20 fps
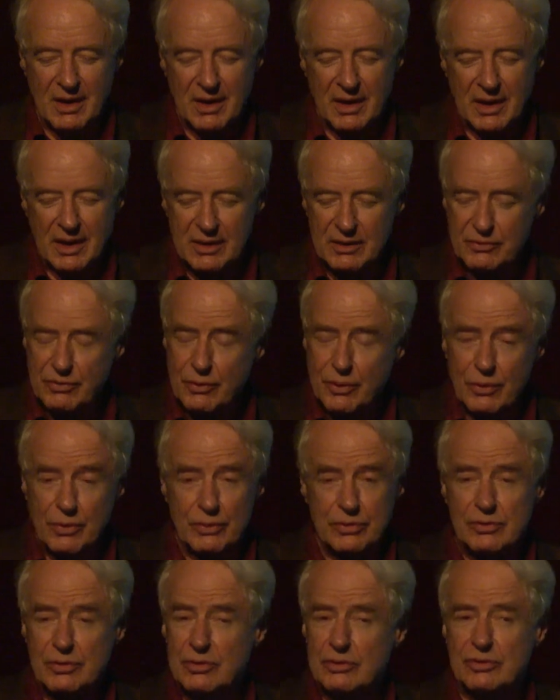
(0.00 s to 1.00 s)
and of
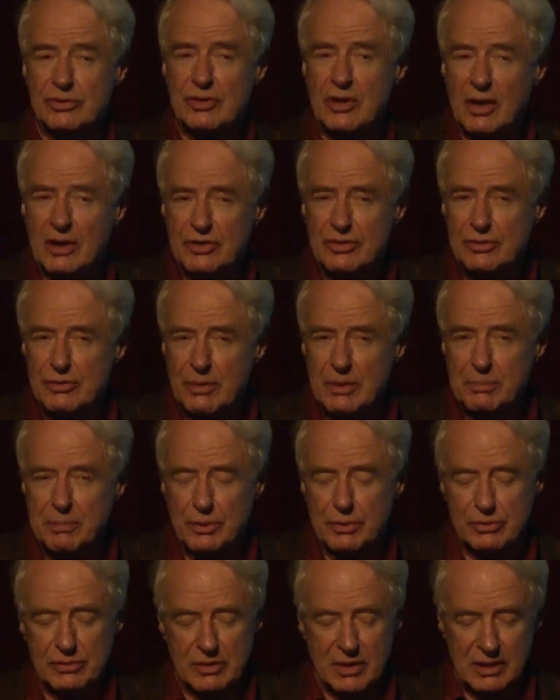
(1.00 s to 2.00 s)
course,
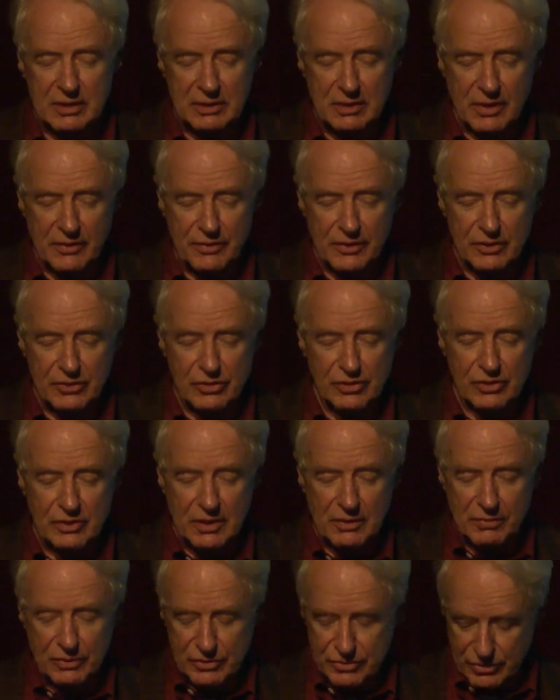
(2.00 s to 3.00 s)
skyscrapers like nothing she'd
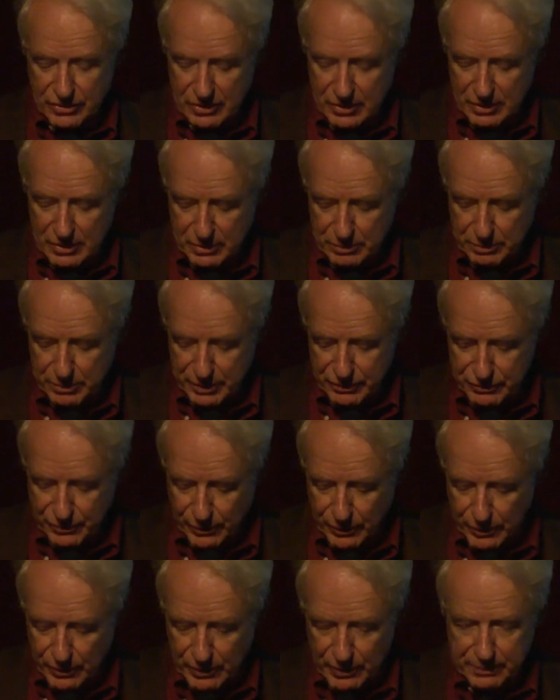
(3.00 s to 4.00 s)
ever seen
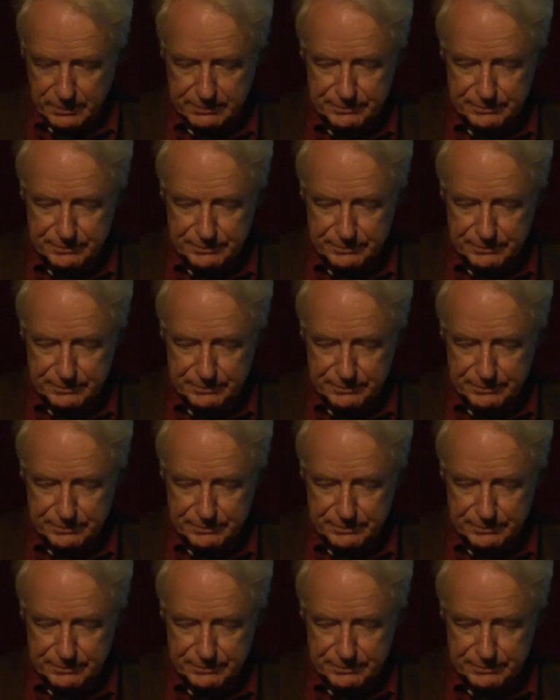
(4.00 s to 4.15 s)
before.